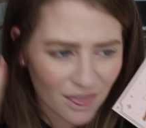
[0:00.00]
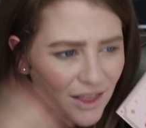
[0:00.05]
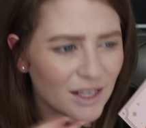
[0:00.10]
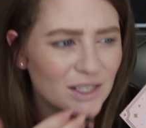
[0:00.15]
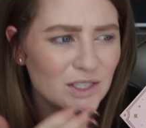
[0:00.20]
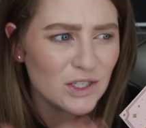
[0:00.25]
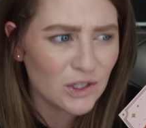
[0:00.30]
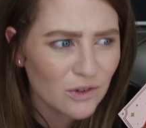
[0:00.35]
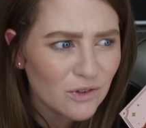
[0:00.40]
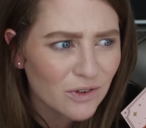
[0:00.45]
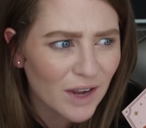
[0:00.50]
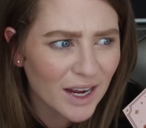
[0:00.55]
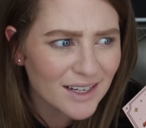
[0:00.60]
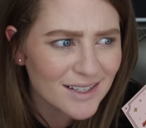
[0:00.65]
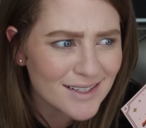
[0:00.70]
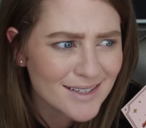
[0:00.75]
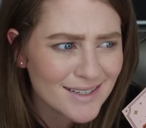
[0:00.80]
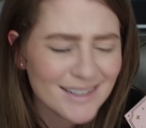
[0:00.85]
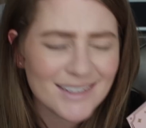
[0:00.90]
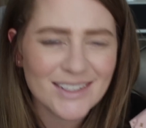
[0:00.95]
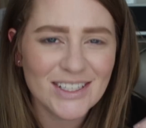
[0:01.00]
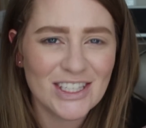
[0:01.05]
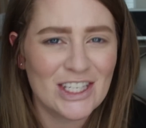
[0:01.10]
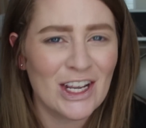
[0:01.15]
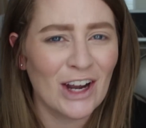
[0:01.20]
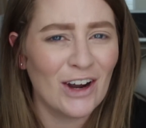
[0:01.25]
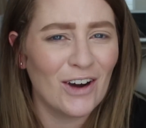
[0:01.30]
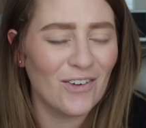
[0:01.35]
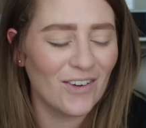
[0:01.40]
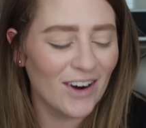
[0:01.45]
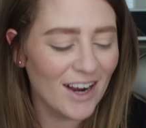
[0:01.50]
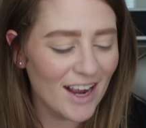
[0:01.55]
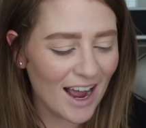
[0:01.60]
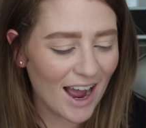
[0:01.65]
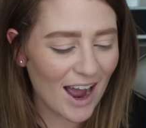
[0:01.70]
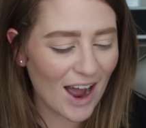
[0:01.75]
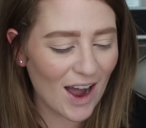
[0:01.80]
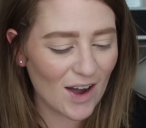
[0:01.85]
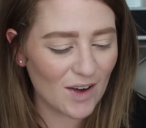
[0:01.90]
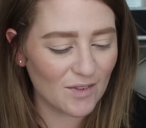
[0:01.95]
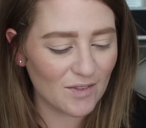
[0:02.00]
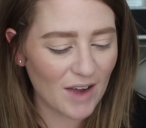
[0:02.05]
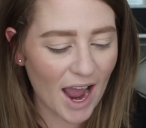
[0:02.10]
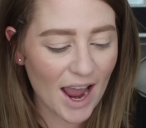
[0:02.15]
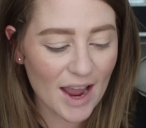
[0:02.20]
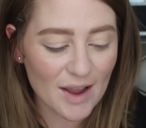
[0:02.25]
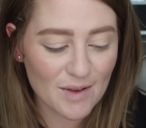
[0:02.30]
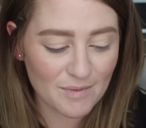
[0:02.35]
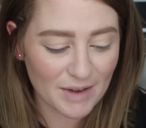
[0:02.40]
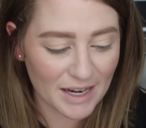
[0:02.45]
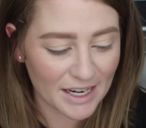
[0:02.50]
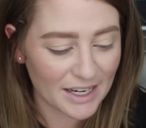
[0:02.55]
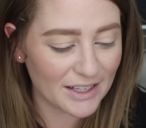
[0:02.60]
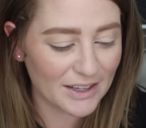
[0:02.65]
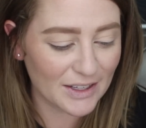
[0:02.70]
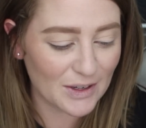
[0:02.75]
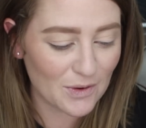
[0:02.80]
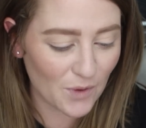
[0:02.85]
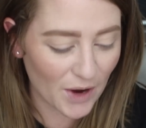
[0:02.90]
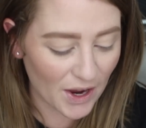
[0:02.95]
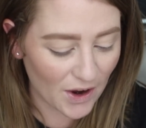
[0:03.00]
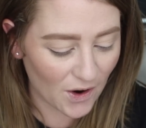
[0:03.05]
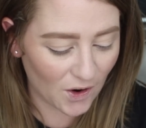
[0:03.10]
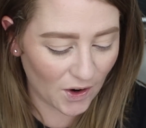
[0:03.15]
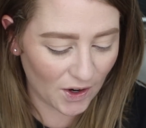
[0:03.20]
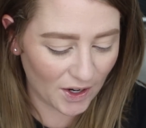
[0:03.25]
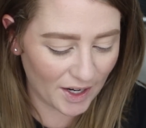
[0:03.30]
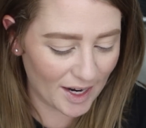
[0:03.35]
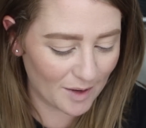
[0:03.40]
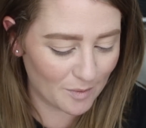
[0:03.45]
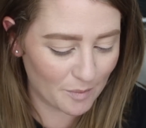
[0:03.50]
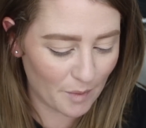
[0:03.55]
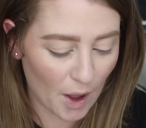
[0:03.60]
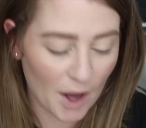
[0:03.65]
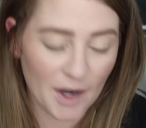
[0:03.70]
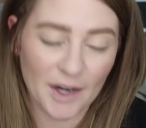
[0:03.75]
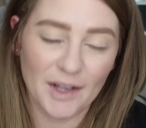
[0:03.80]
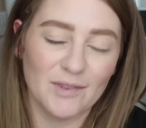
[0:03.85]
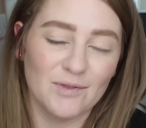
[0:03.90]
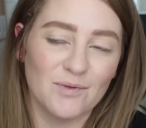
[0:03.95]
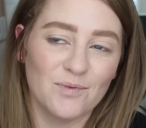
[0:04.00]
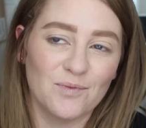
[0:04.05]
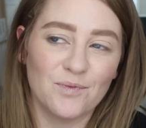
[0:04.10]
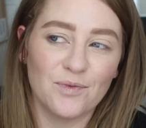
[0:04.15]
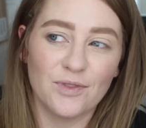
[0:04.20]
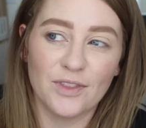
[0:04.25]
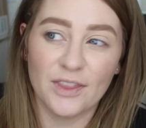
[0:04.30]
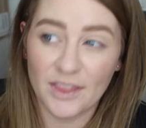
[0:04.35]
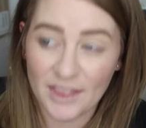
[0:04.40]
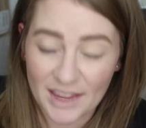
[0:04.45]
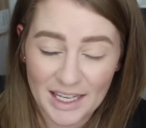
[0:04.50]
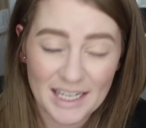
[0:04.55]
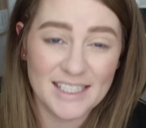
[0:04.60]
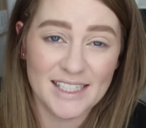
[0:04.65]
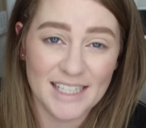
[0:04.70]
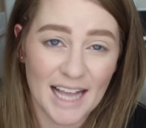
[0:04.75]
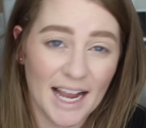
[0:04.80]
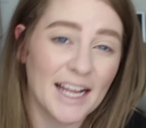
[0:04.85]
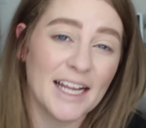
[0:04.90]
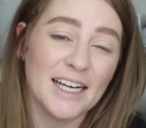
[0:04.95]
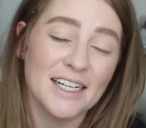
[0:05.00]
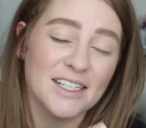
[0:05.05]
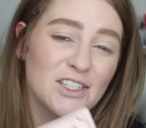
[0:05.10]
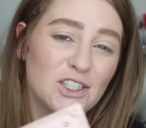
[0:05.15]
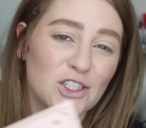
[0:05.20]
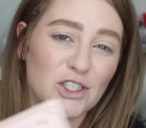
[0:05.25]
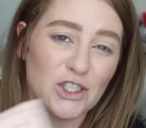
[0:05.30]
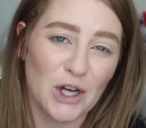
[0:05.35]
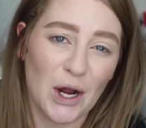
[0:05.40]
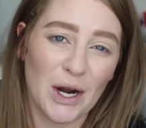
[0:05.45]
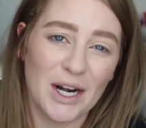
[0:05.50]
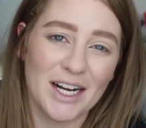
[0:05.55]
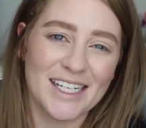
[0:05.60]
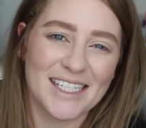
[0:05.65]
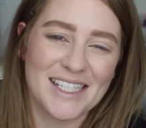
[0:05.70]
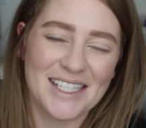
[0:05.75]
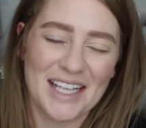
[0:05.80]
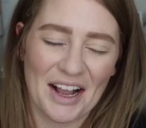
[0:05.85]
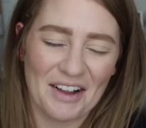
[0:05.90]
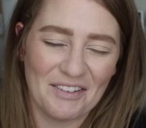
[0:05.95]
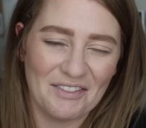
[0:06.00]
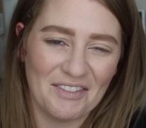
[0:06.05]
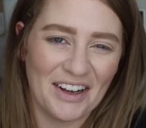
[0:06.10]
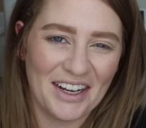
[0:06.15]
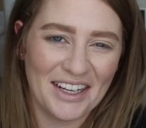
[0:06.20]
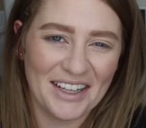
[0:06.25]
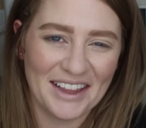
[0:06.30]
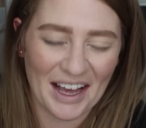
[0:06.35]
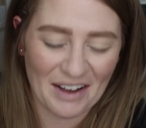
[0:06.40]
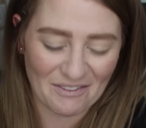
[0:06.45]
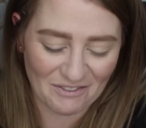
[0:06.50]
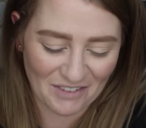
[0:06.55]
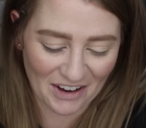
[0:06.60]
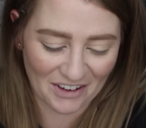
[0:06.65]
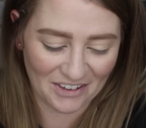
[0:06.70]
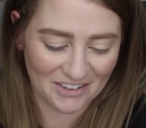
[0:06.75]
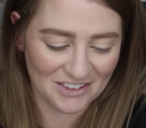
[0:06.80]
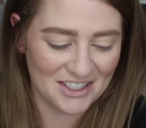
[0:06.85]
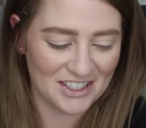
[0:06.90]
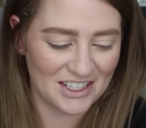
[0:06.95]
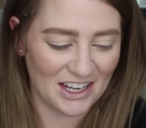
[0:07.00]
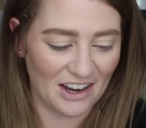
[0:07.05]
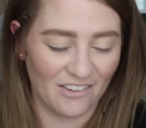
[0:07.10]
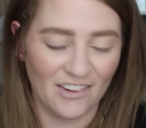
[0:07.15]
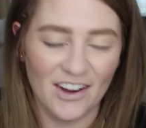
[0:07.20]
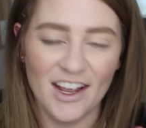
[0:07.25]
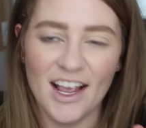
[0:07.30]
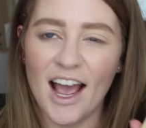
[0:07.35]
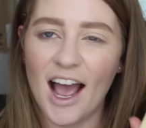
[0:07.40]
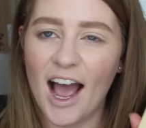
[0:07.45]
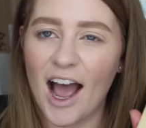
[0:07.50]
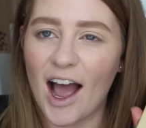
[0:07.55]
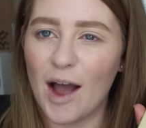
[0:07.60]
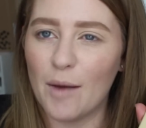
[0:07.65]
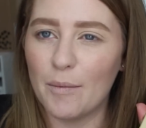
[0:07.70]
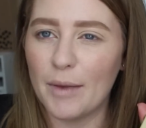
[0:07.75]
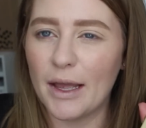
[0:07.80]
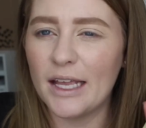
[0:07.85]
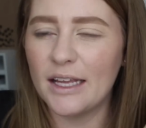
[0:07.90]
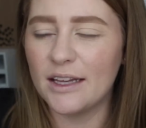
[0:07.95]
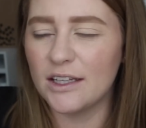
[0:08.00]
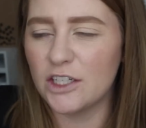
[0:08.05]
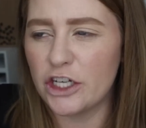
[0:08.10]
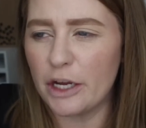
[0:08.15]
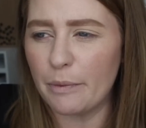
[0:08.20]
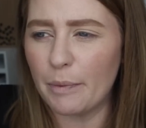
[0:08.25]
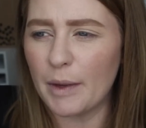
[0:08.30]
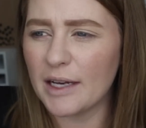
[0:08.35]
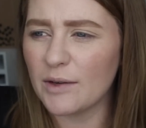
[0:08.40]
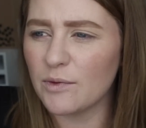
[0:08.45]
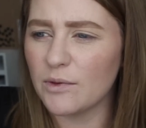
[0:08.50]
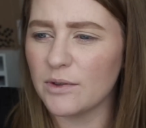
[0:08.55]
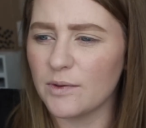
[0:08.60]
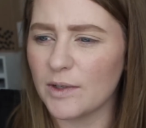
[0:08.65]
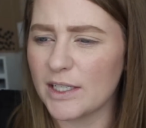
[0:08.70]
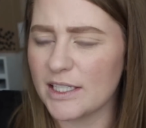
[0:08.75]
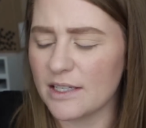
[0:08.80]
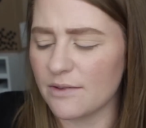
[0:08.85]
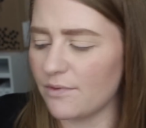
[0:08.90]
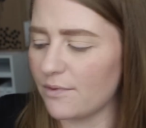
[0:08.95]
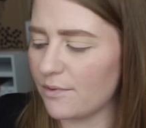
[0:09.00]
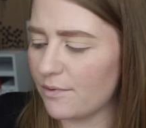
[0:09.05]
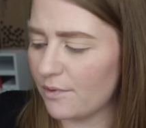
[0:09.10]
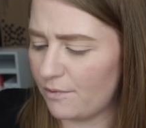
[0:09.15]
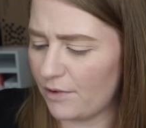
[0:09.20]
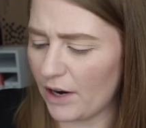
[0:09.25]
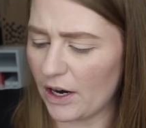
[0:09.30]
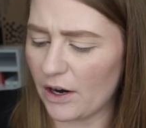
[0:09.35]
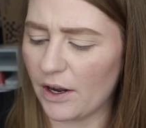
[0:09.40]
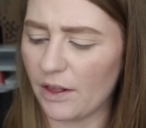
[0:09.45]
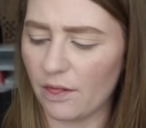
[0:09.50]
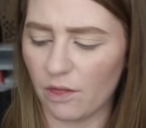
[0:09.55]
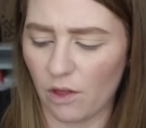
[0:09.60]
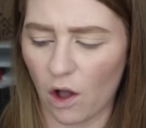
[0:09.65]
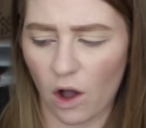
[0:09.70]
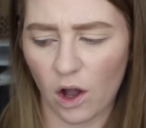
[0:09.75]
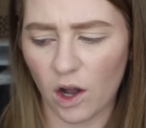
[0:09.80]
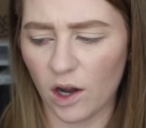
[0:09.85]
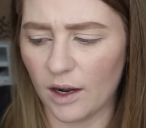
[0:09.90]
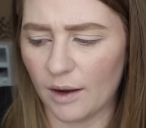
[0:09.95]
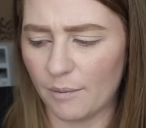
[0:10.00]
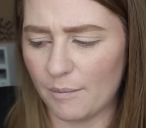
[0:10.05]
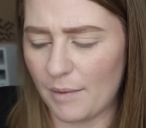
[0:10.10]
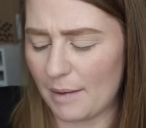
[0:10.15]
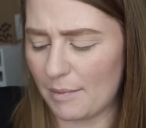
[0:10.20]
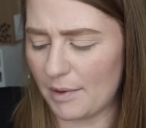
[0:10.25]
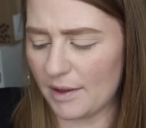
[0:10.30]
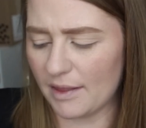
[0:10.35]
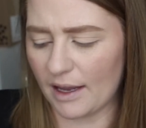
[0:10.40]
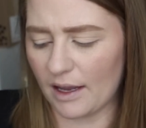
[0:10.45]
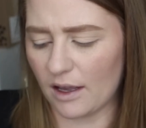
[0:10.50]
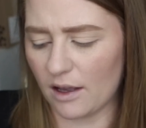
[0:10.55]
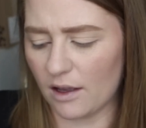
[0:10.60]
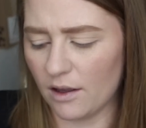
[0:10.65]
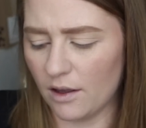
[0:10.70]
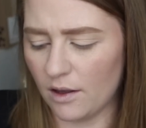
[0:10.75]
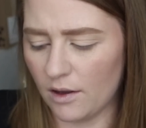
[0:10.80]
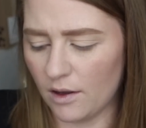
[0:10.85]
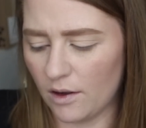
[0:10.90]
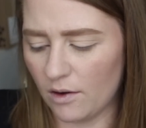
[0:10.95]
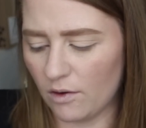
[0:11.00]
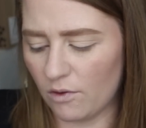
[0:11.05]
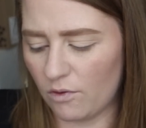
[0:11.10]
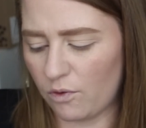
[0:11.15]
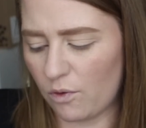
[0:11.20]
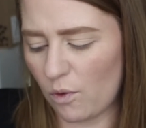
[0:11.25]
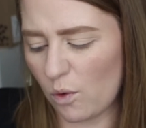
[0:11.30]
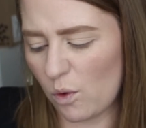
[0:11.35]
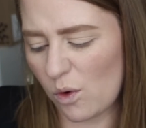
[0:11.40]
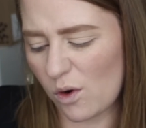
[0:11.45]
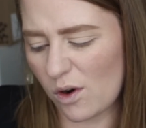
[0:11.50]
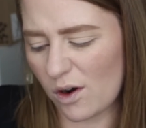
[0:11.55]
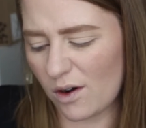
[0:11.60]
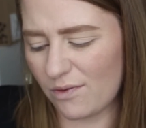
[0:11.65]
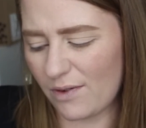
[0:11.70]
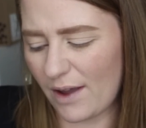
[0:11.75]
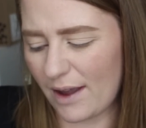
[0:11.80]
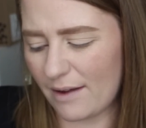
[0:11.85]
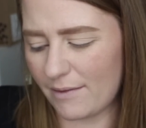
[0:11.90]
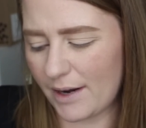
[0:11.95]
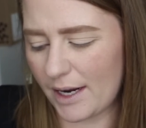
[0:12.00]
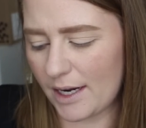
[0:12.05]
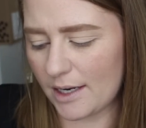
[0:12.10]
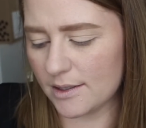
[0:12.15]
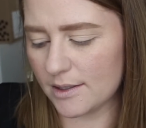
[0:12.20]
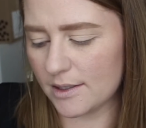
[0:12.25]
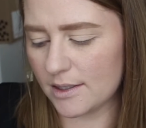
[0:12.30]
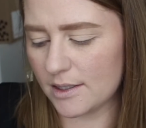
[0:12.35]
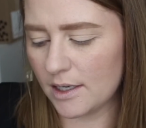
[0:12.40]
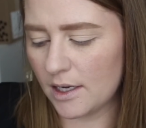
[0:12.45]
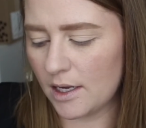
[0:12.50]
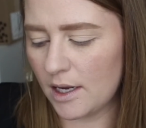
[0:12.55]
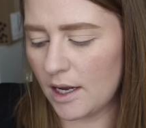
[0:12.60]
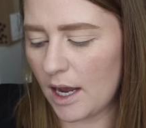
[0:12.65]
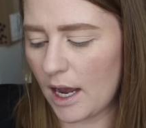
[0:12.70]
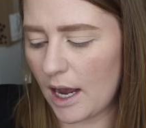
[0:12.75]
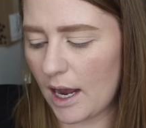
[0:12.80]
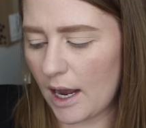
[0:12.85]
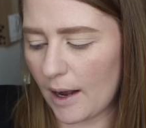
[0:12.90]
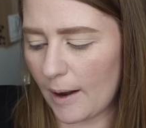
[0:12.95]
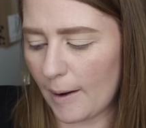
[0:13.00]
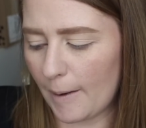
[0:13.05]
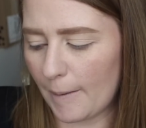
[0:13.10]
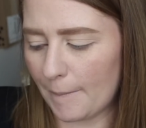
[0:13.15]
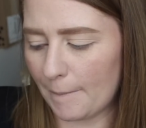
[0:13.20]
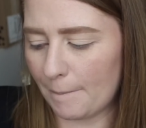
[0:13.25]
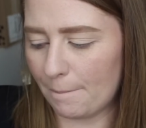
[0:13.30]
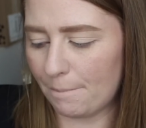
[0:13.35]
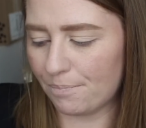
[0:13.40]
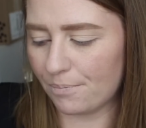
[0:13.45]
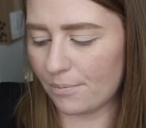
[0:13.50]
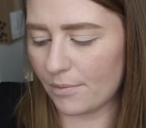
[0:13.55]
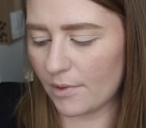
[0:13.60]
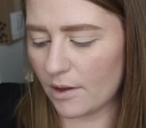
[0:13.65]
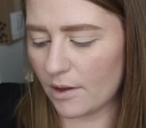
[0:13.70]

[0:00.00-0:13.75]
than Too Faced? So I immediately went on and bought it the second Shauna sent me that post. So shipping wasn't very long, maybe like 4 or 5 days. I